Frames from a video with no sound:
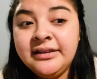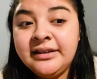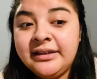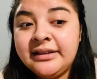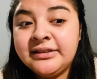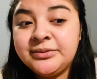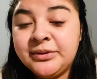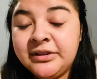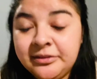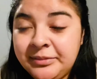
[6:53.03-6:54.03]
And that's one
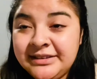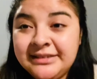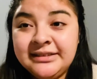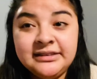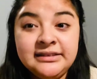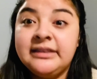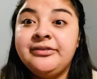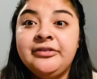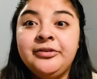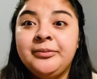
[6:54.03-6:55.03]
of the best decisions I've
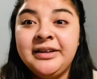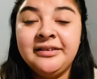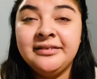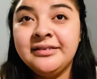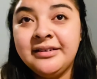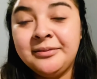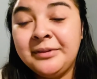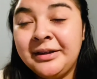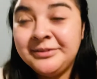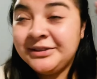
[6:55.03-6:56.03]
ever made.
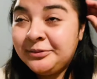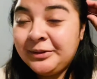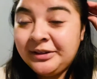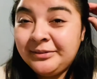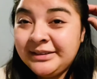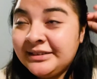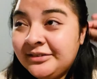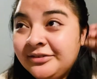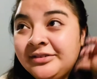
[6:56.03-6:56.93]
I'm so proud of myself.